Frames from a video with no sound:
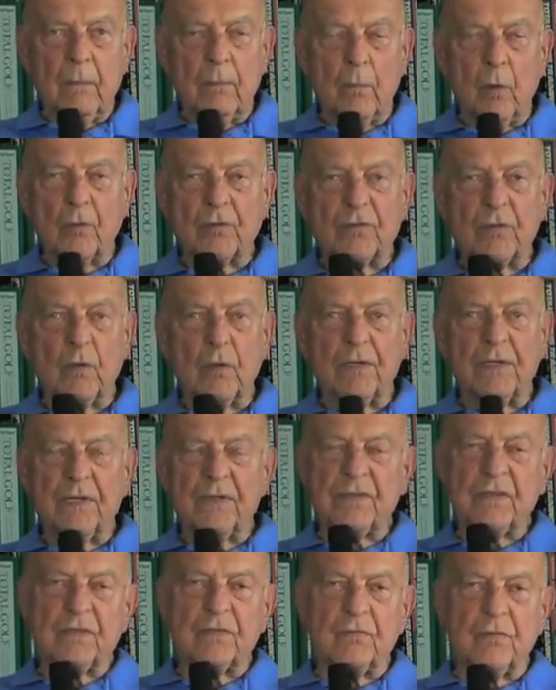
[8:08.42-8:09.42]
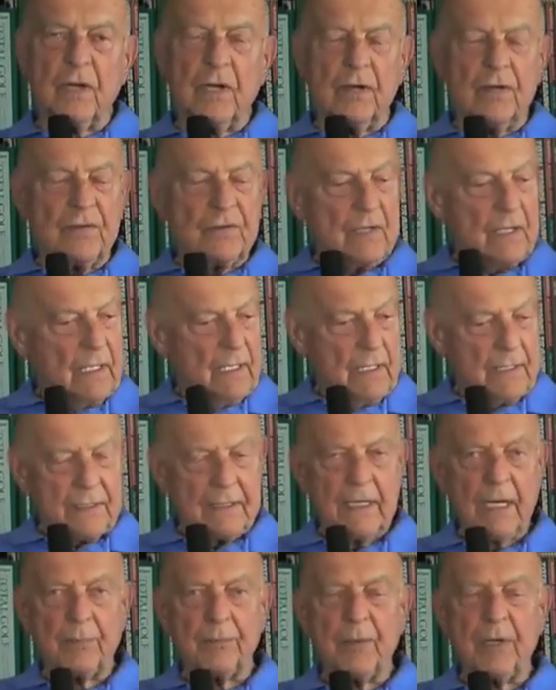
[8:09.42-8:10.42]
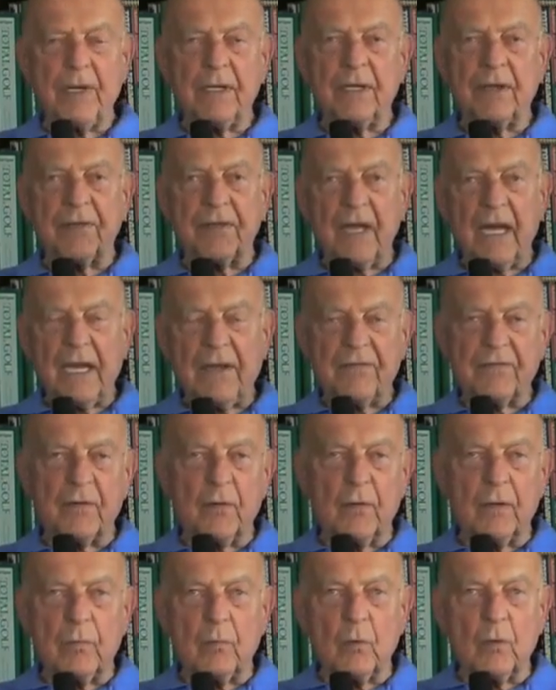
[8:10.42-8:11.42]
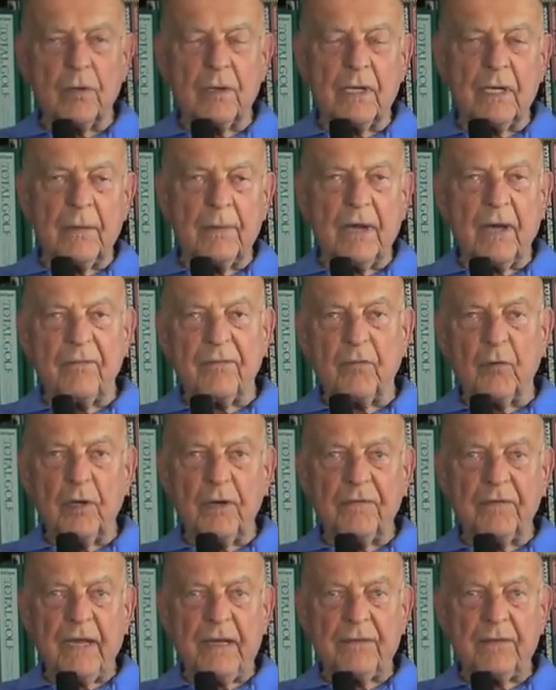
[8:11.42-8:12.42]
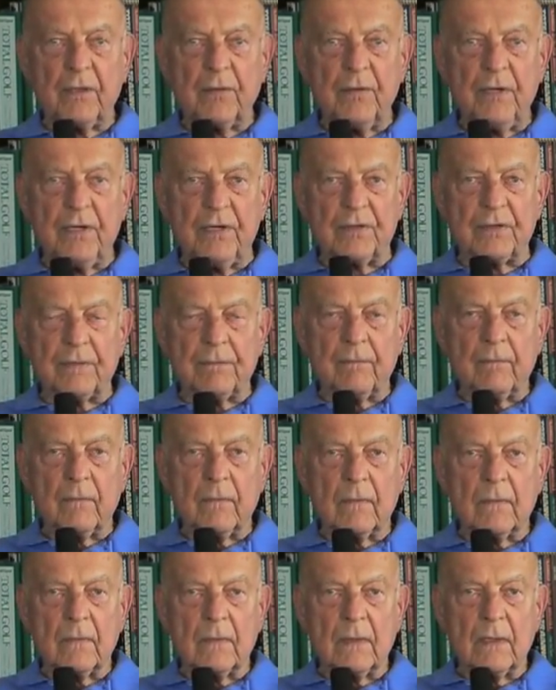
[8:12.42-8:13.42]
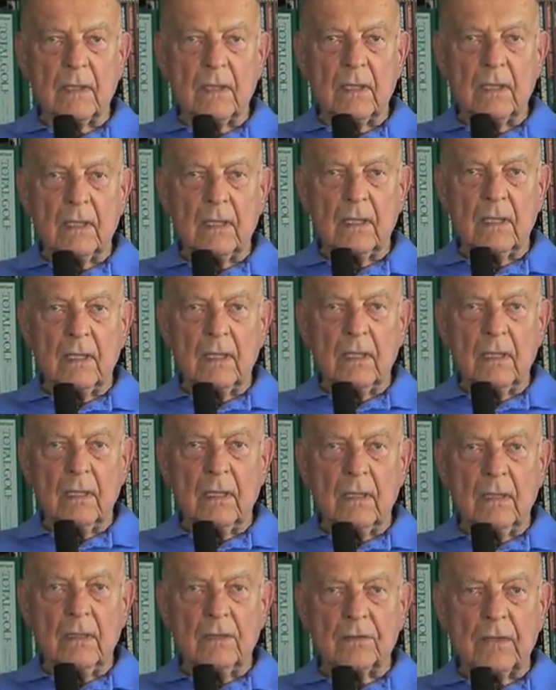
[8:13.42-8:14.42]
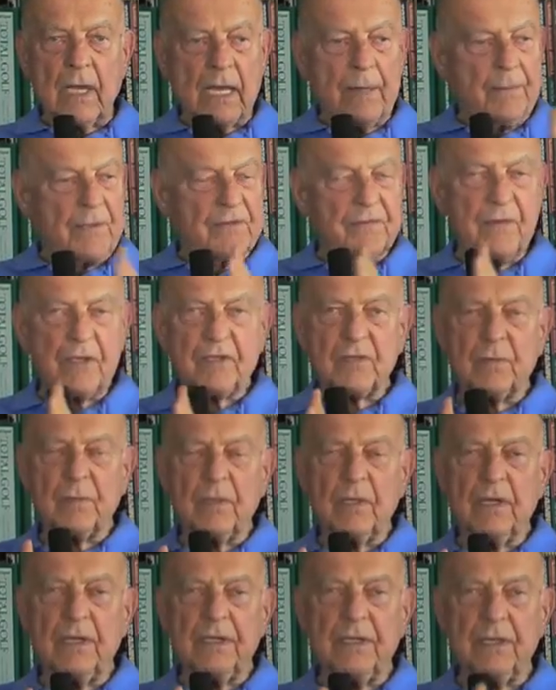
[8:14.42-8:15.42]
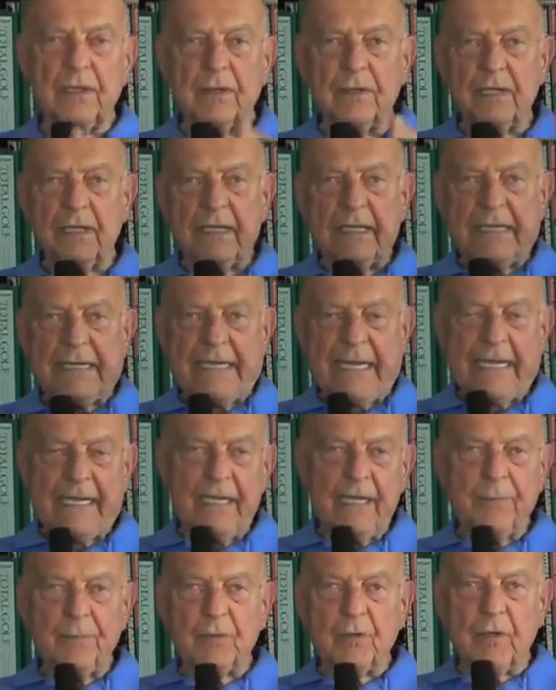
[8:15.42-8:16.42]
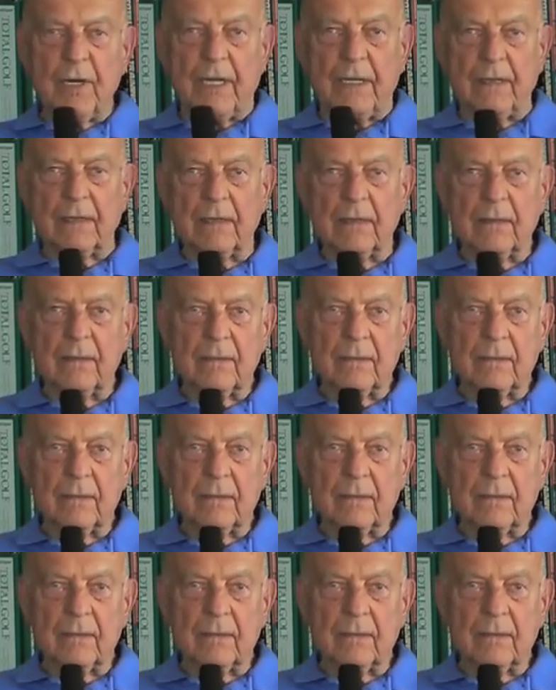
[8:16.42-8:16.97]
Most long distance runners, you're not bringing the thigh forward more than about 45 degrees. So how much flexibility do you need in that hip joint?